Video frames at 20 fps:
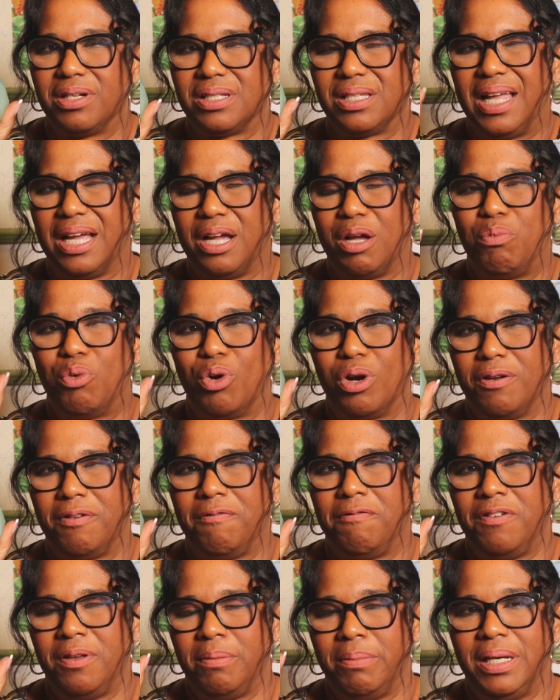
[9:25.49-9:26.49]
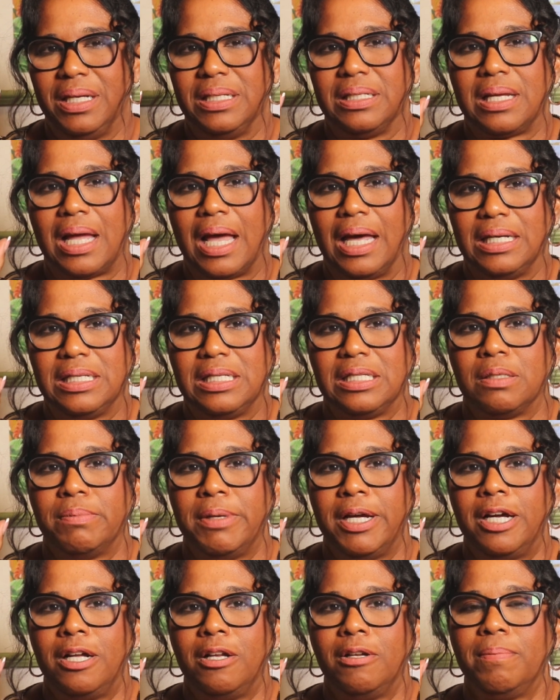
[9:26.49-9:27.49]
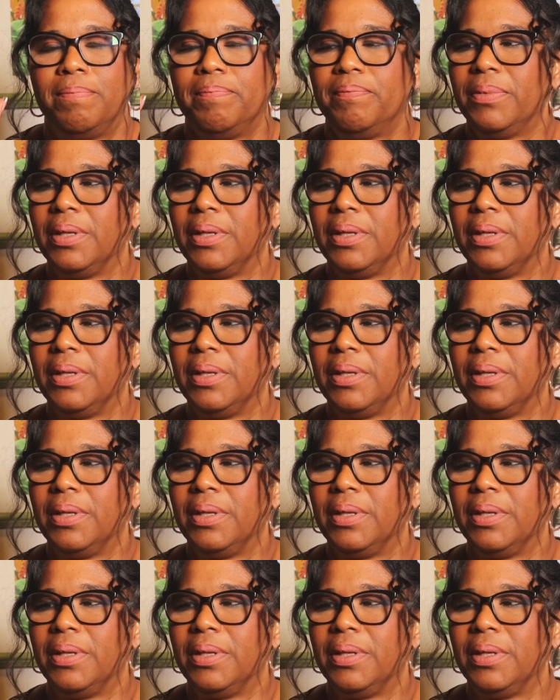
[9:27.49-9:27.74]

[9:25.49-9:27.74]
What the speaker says: It's like a more effeminate kind of smell.